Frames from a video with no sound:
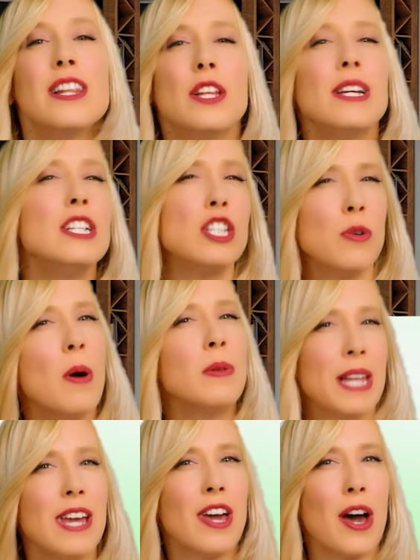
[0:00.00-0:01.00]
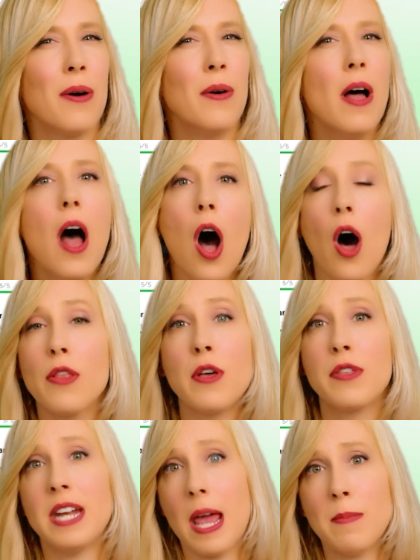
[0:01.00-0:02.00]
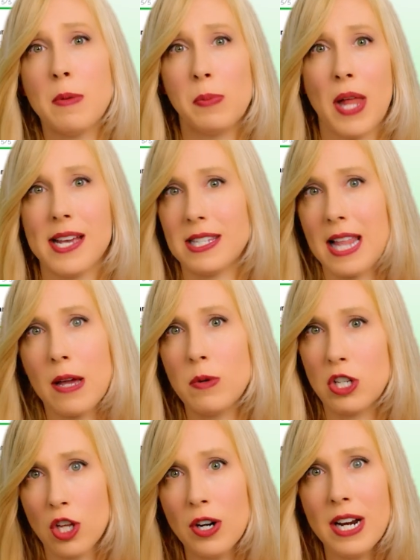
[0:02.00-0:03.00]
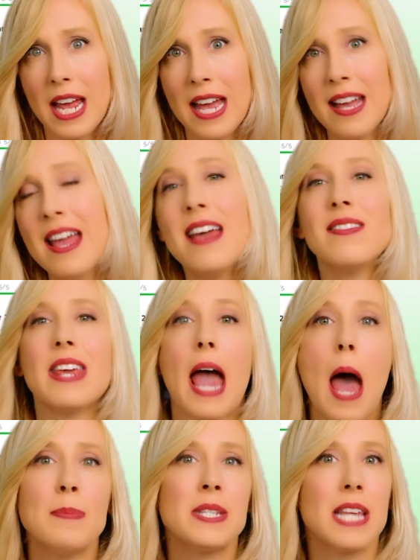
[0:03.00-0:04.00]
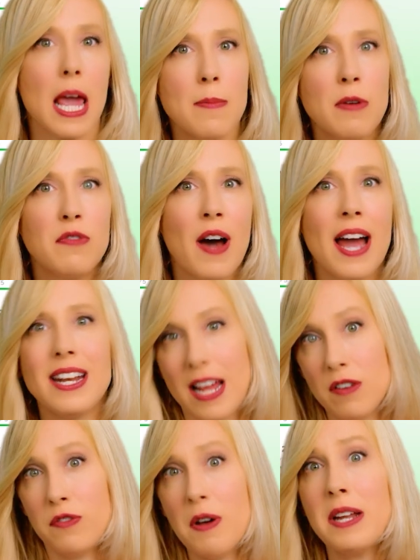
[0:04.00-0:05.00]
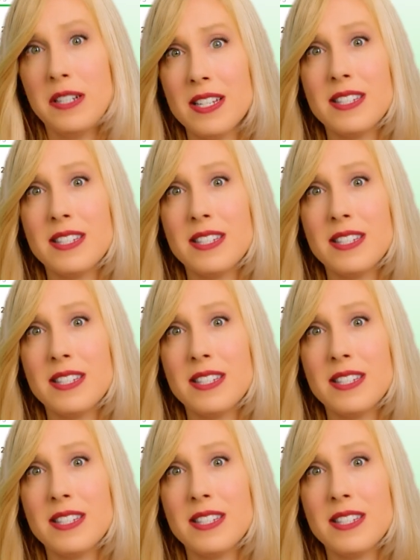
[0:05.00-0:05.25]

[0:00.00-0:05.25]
Look at Duolingo. Although the name implies language learning, the app's gamified and fun